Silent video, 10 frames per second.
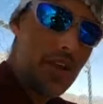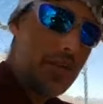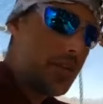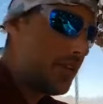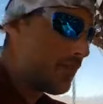
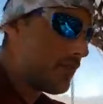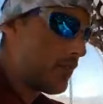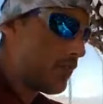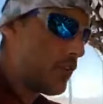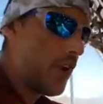I mean, if
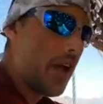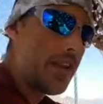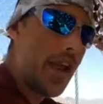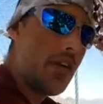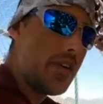if you're
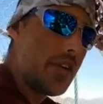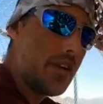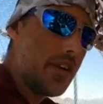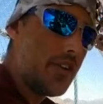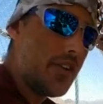not down
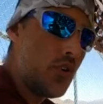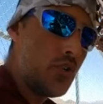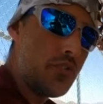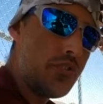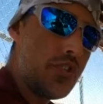here and you
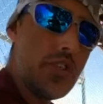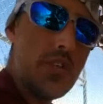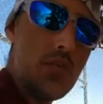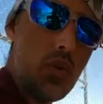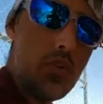don't
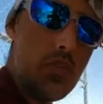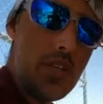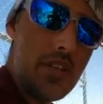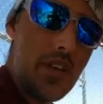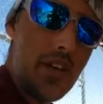see what's
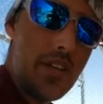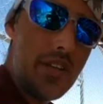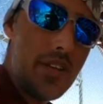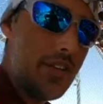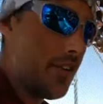being
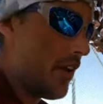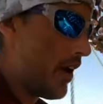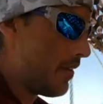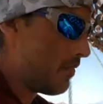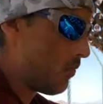done, and you're
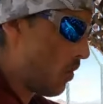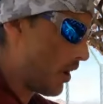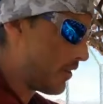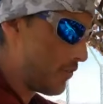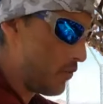not
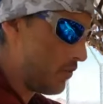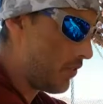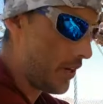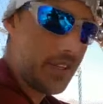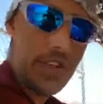walking through the
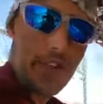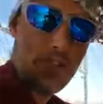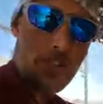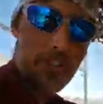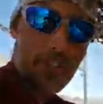fucking
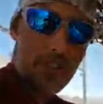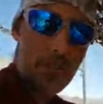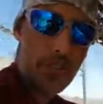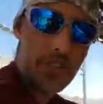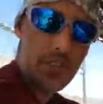desert, and
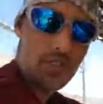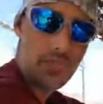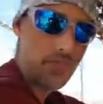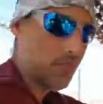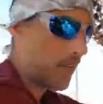you think
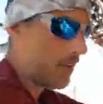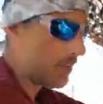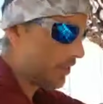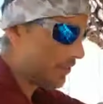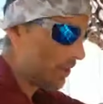it's
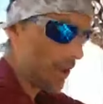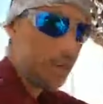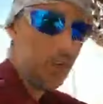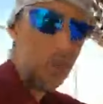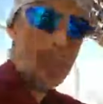fake that they're
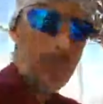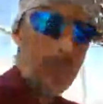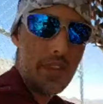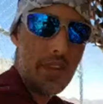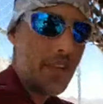not doing
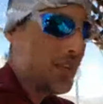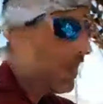anything,